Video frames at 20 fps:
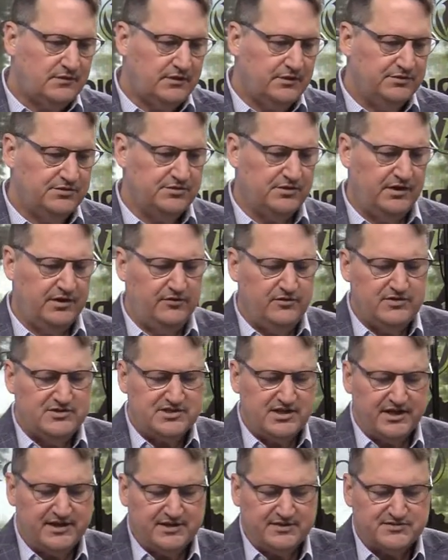So I always
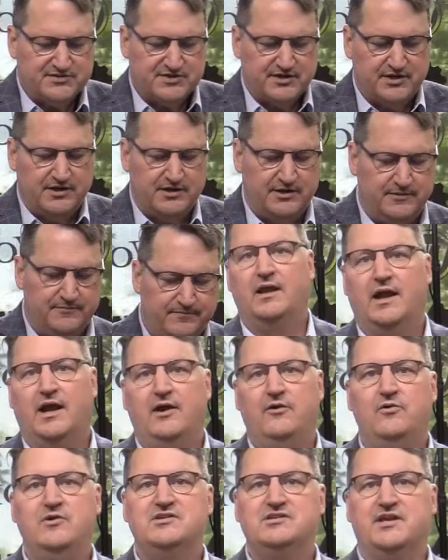like to say,
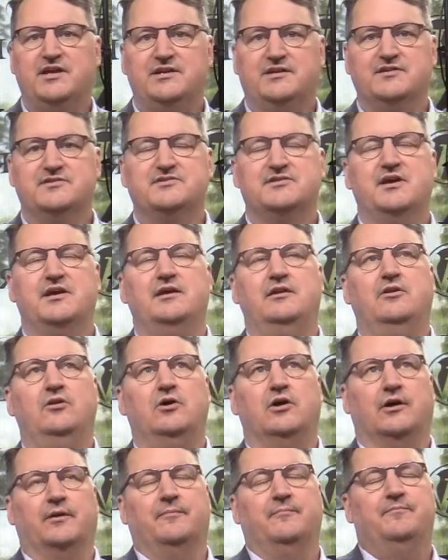
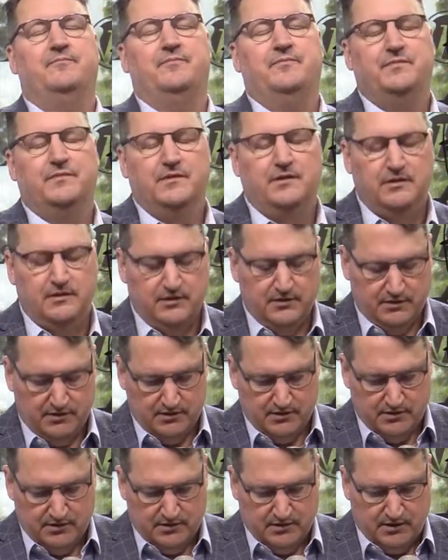look,
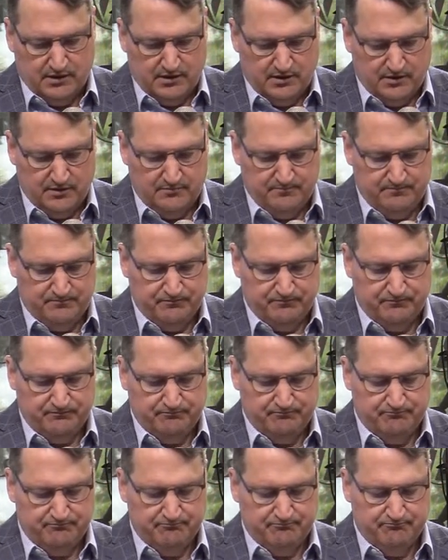
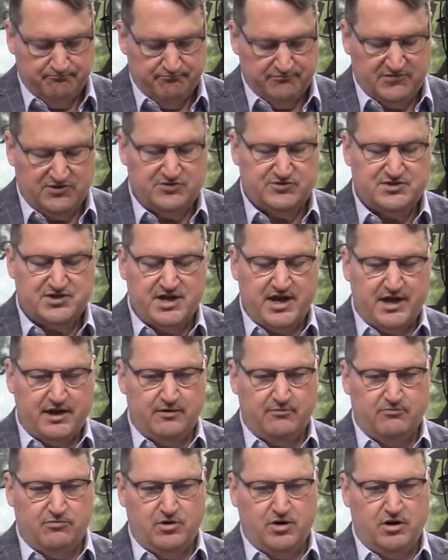there's not
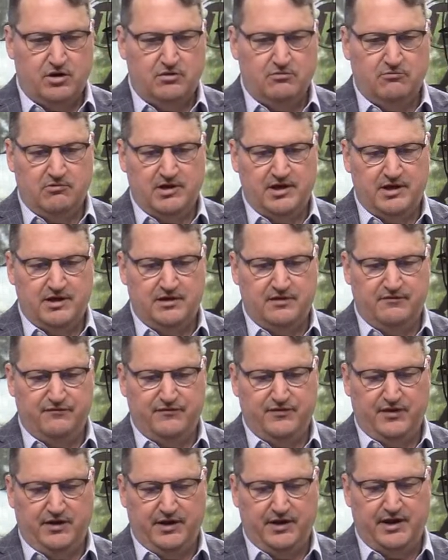a wrong way to
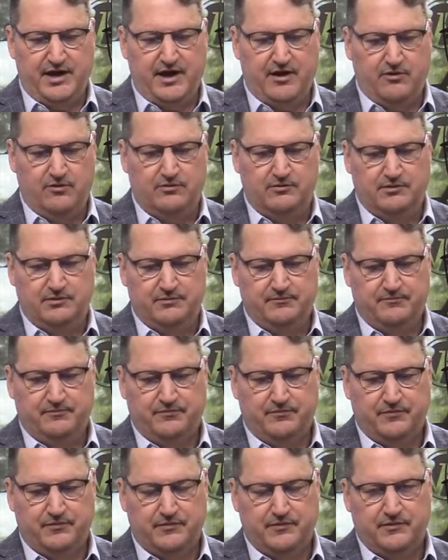fill it out
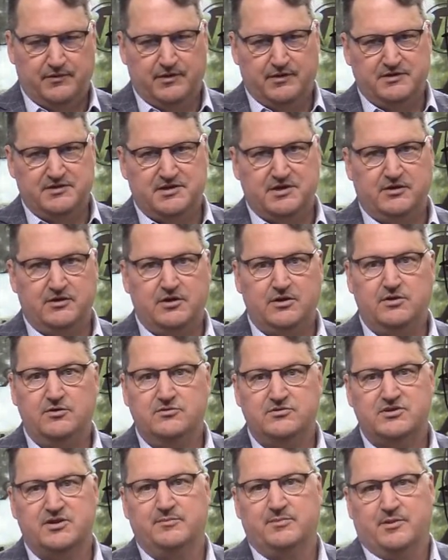until you do
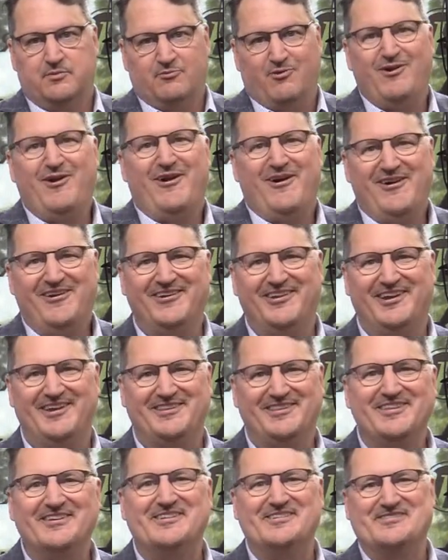something wrong
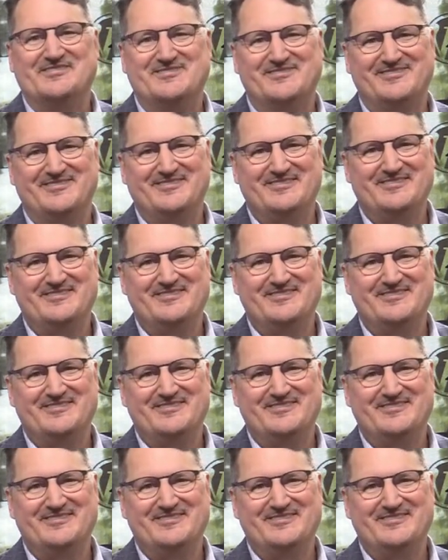like this.